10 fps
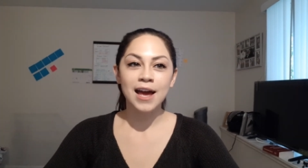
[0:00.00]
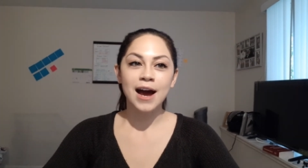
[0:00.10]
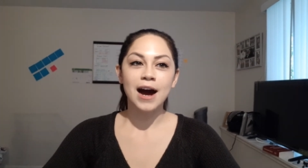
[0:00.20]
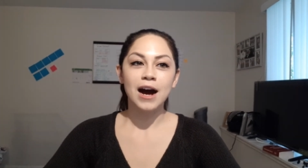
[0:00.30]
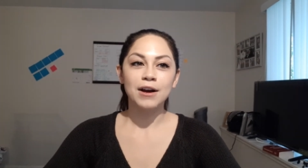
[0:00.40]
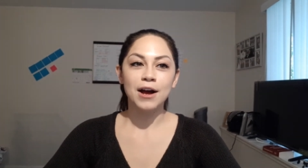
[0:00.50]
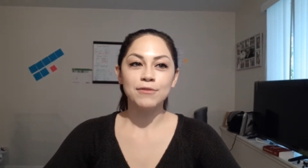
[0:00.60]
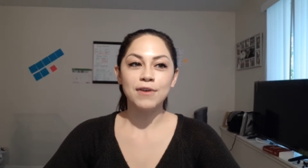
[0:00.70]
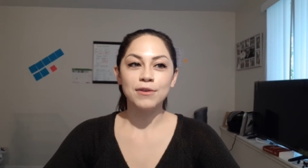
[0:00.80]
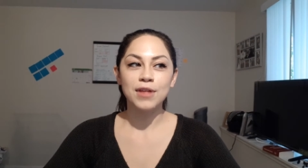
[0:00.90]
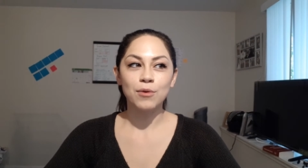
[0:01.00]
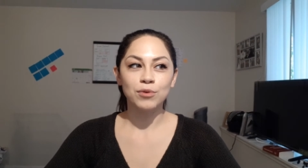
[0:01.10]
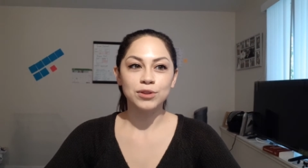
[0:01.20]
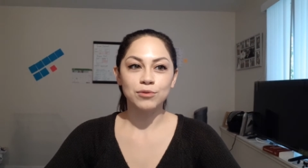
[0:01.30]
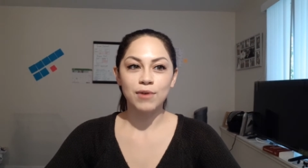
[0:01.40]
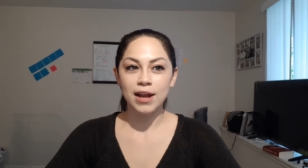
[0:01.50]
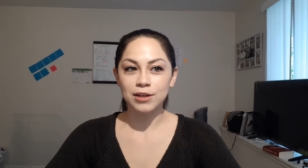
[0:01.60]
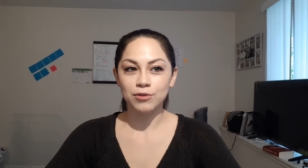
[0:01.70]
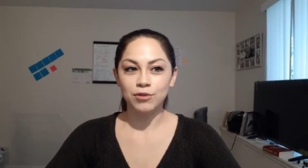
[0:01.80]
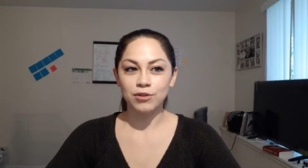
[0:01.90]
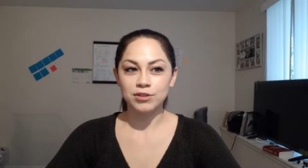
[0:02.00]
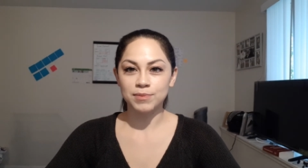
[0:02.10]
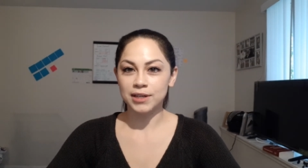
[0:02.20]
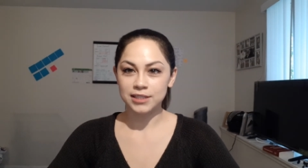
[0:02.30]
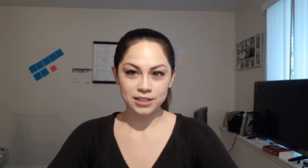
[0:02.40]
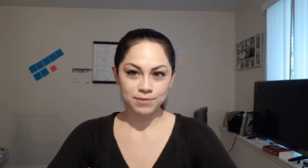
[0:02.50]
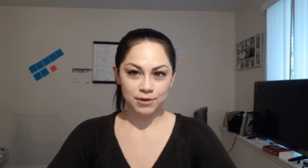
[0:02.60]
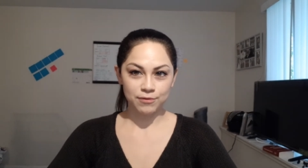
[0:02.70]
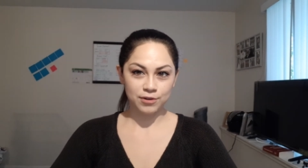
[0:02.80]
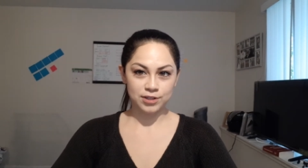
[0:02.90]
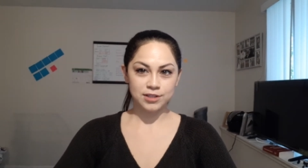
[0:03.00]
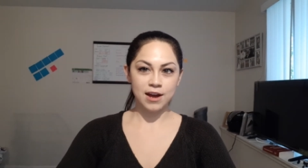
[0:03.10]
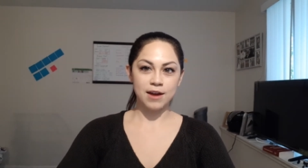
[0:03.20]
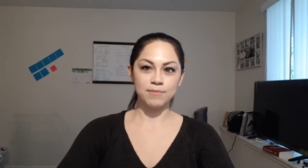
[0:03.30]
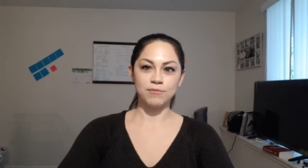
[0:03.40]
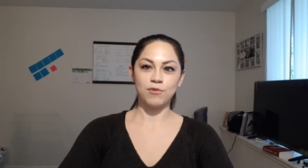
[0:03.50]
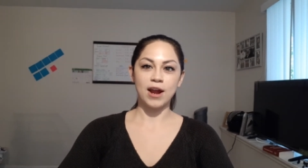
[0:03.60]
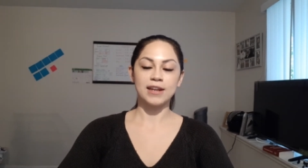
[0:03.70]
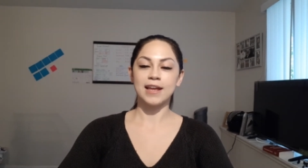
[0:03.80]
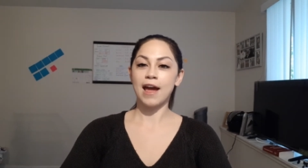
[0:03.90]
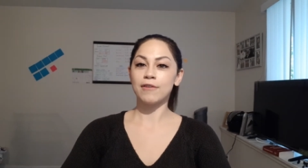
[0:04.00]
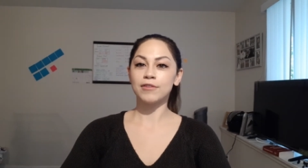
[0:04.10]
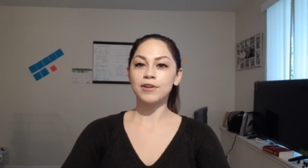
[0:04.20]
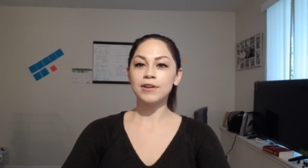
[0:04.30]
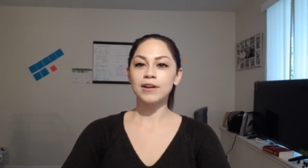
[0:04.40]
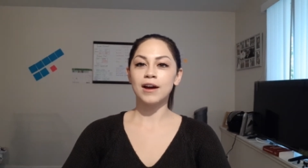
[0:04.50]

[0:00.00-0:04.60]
Uh, I found that with the riding course, because it's my first time riding ever,